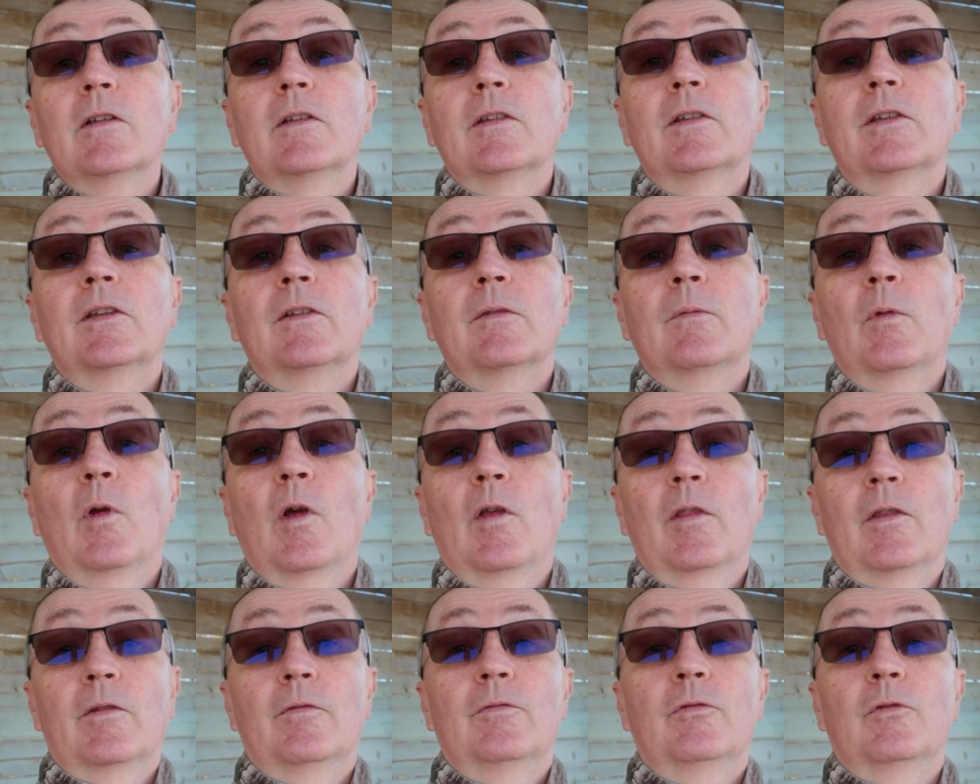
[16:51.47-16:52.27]
on the
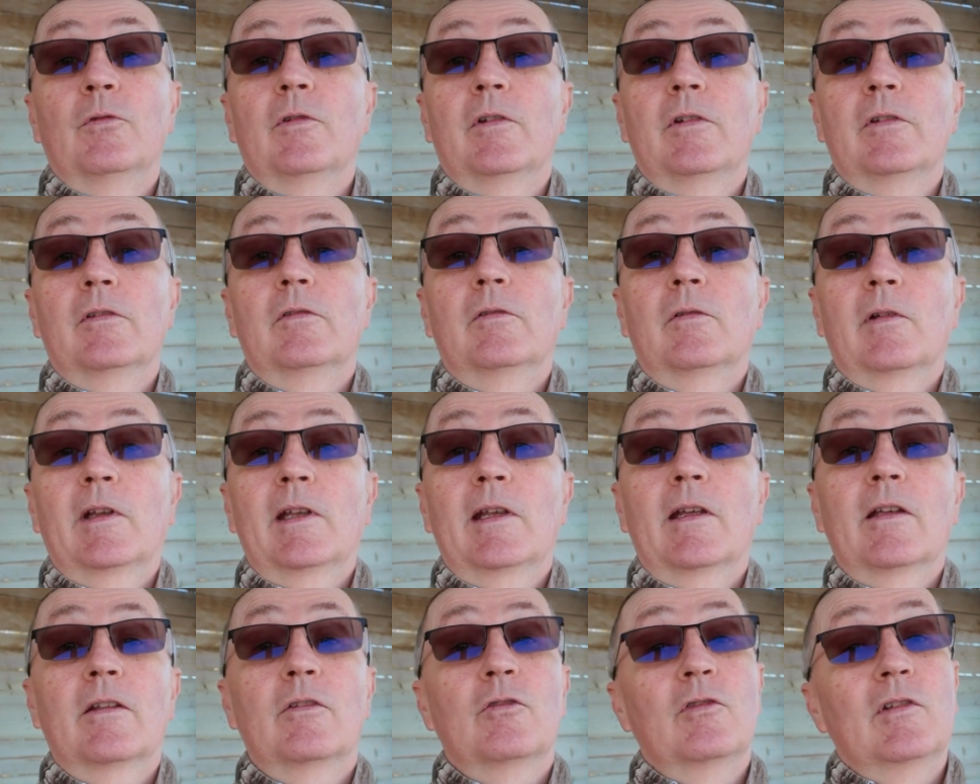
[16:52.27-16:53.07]
400-800
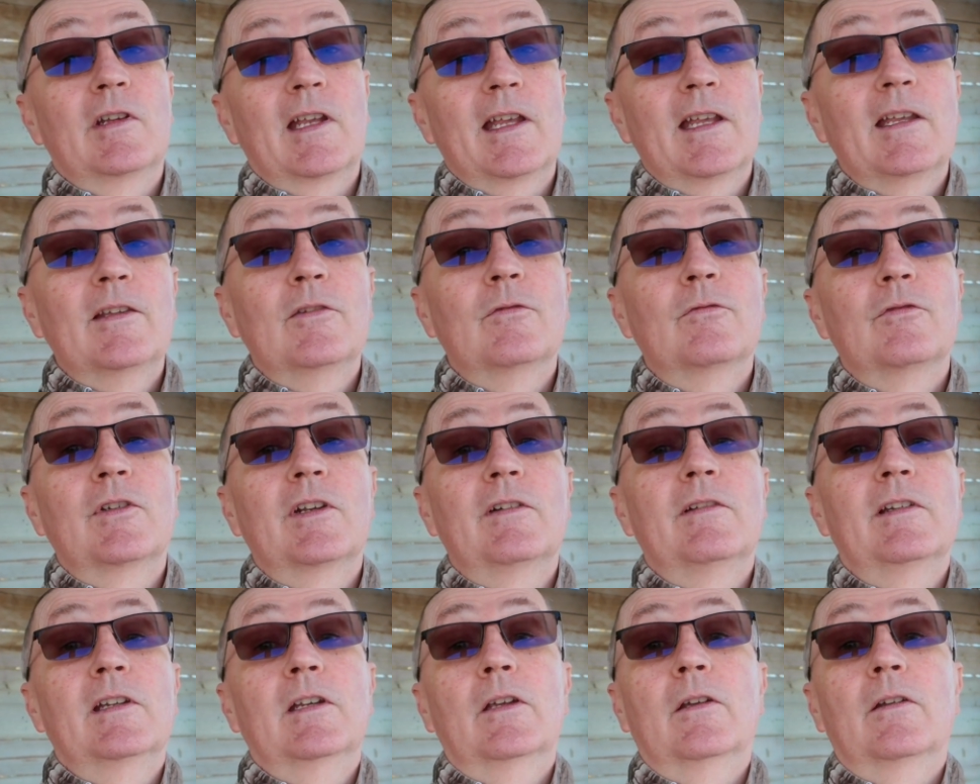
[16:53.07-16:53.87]
is very good
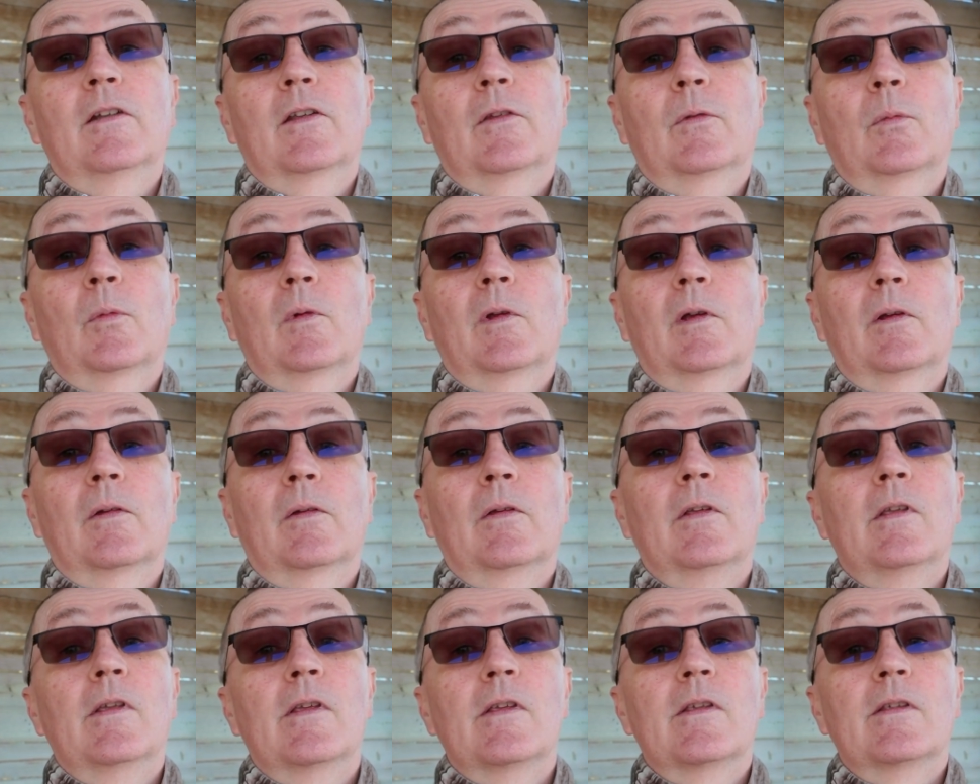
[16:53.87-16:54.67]
as well.
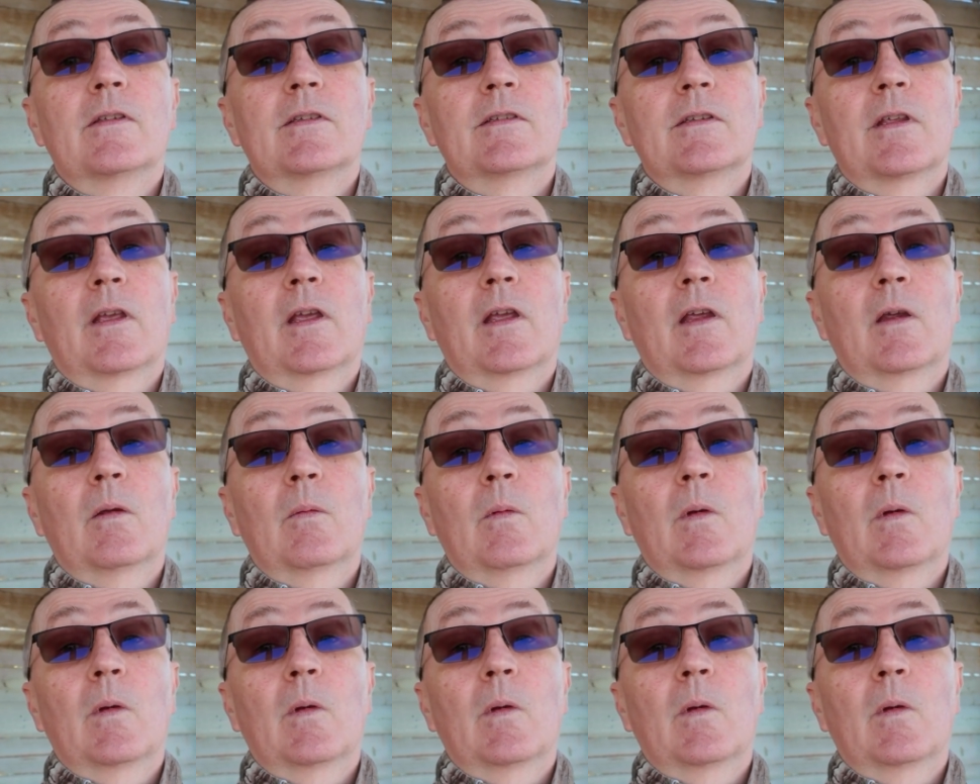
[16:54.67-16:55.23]
So